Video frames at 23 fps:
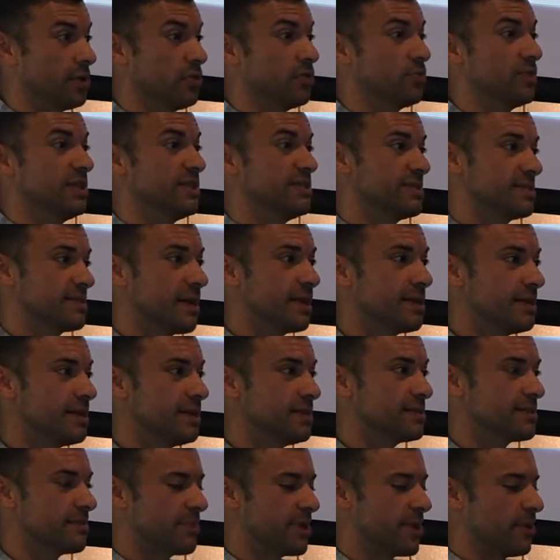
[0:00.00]
When you read
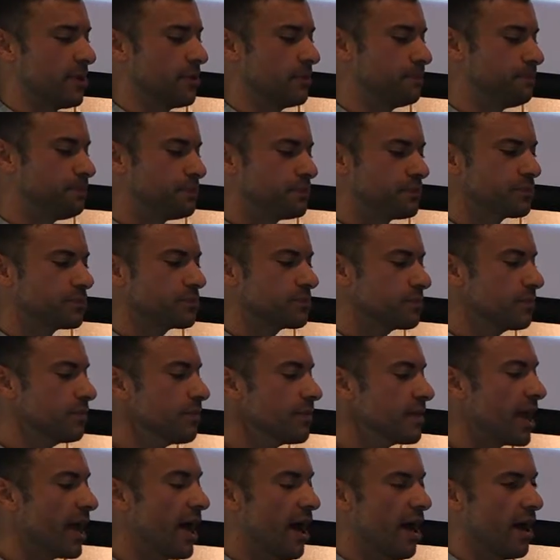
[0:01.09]
studies about
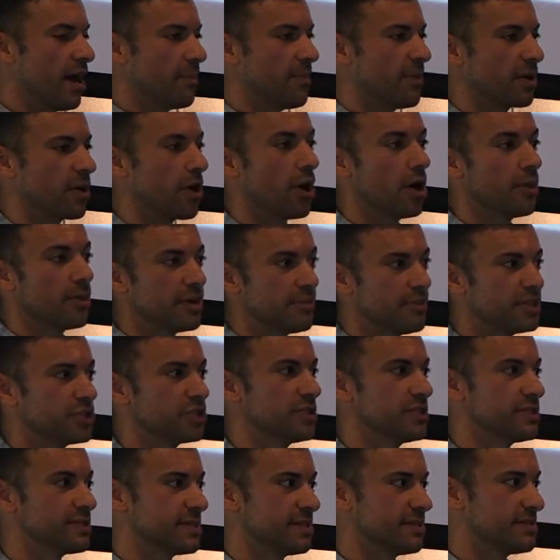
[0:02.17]
carbon
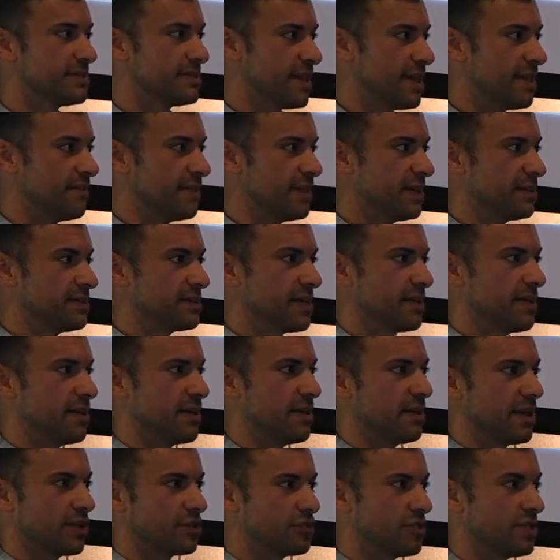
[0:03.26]
emissions and savings in
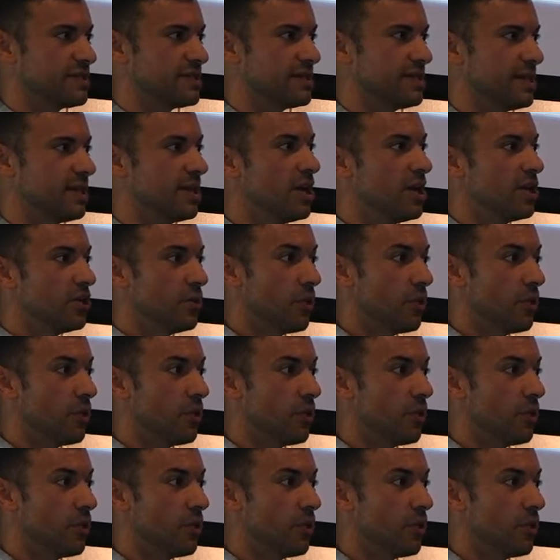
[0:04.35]
electricity,